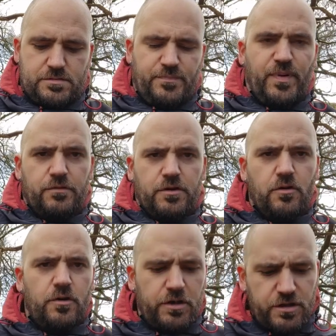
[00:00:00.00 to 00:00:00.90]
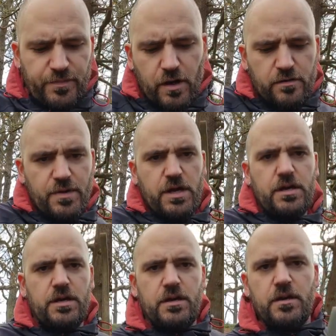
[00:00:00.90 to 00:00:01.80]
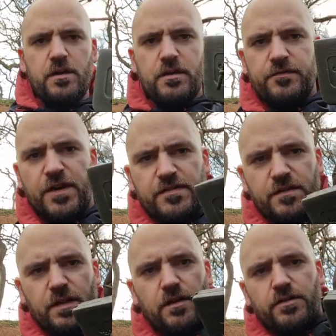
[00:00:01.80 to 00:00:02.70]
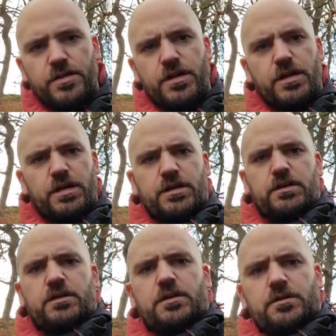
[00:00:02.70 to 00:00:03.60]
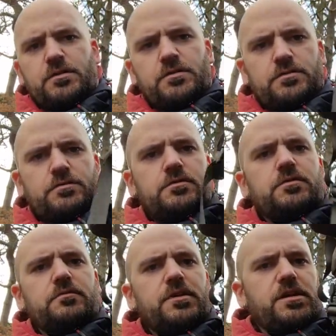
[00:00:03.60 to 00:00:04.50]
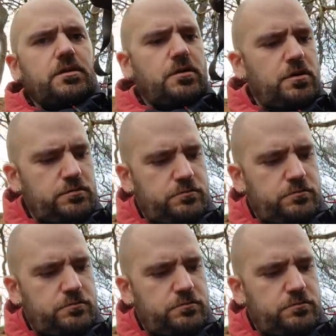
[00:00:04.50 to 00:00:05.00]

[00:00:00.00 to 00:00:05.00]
paracord on the bottom, fastened it on there, and away you go.